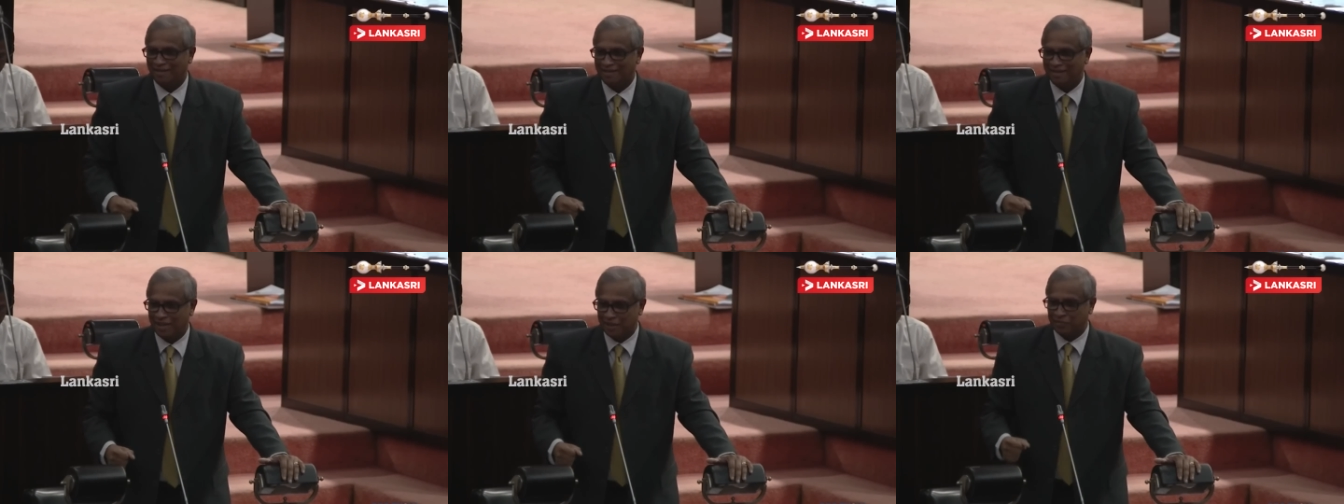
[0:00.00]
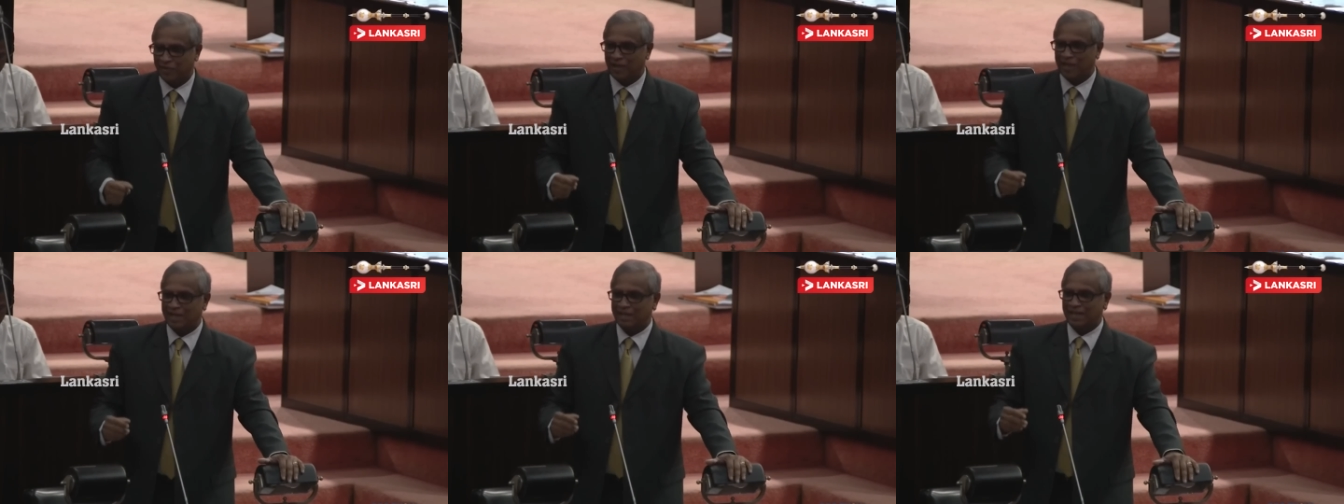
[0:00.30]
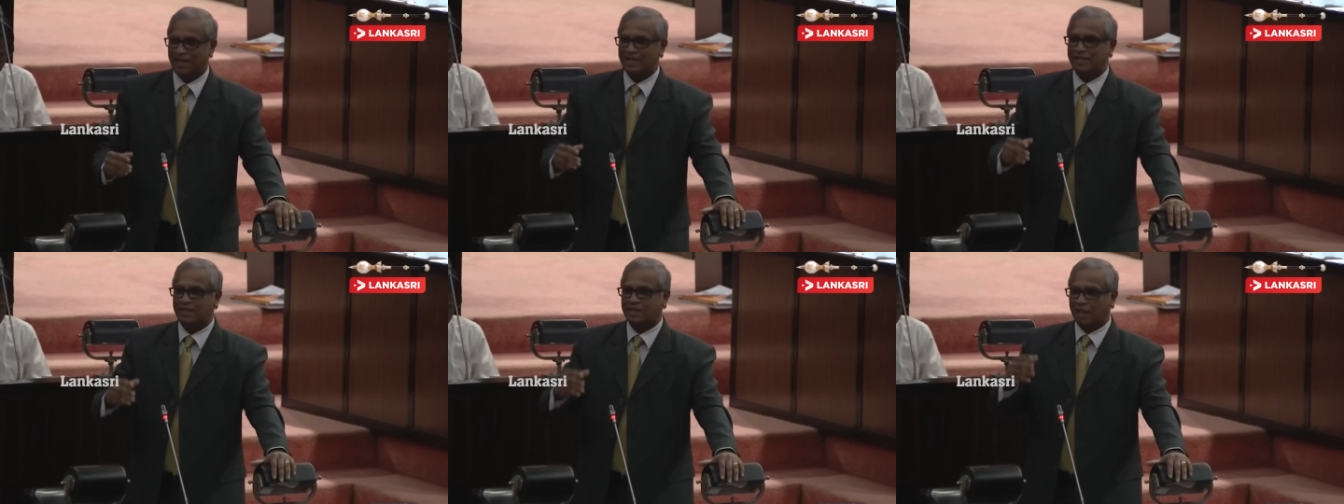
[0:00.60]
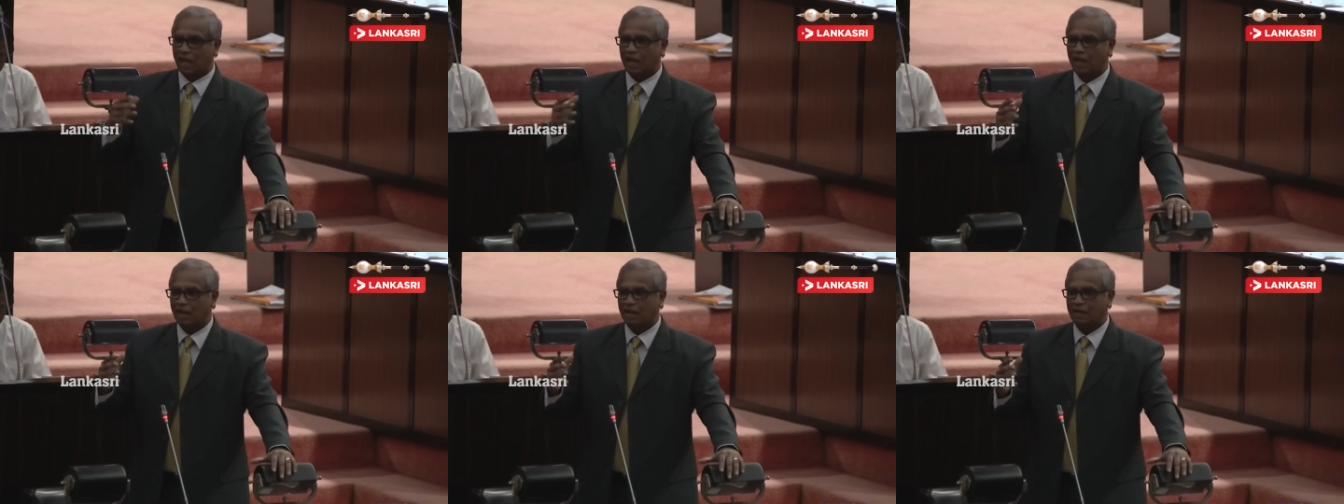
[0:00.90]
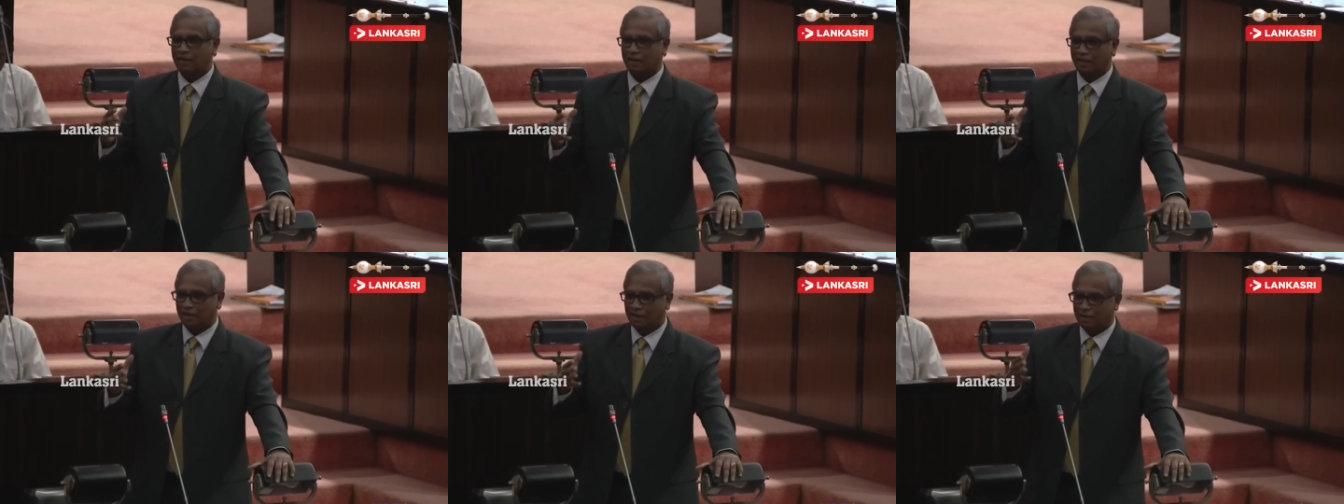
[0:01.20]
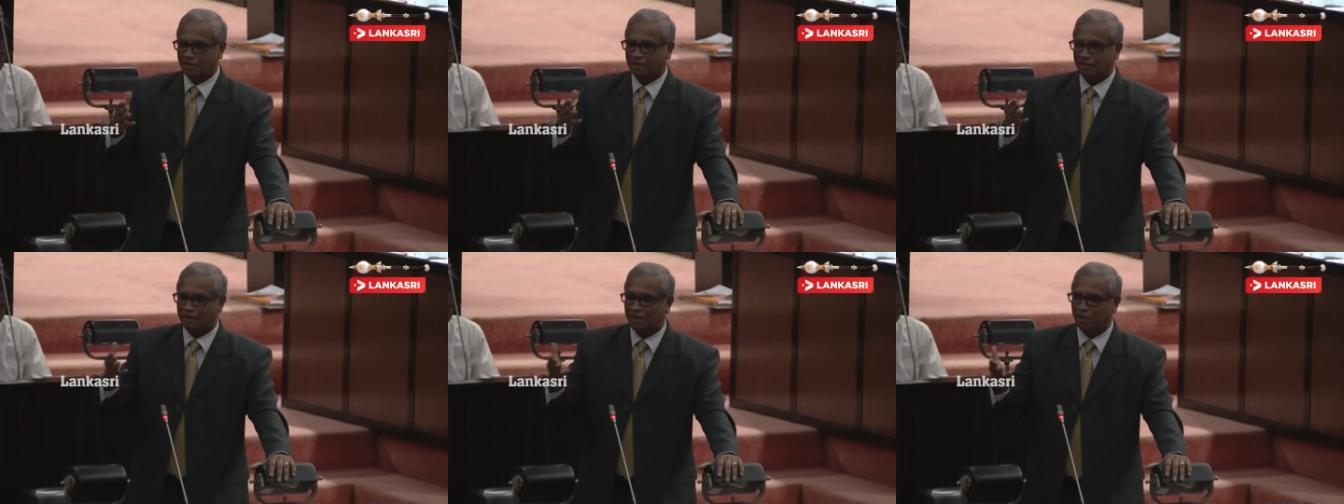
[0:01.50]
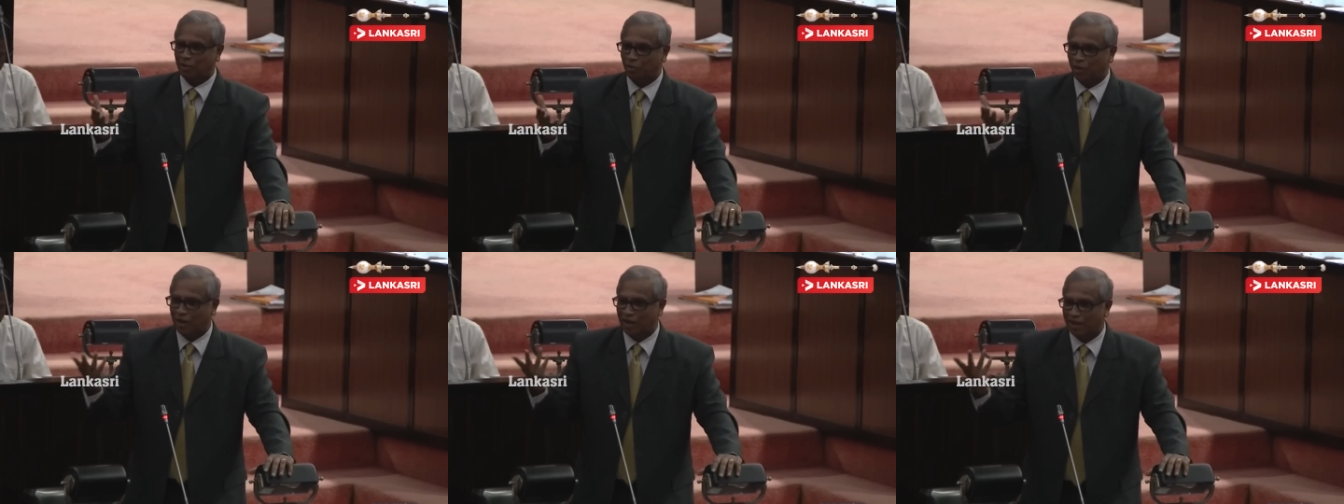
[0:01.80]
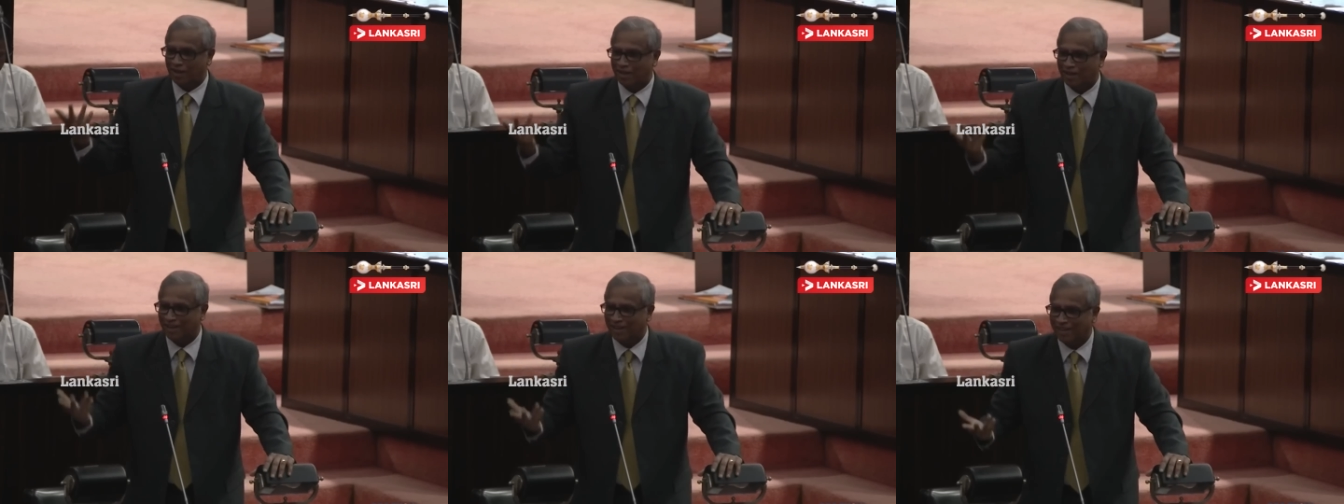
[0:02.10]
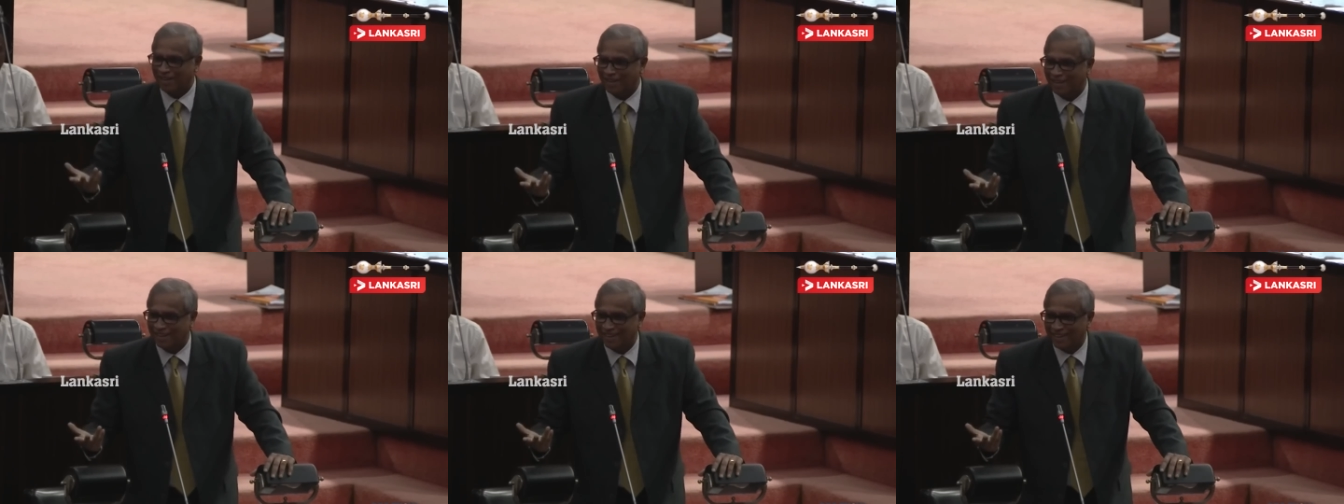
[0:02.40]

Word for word: That's why he says circular.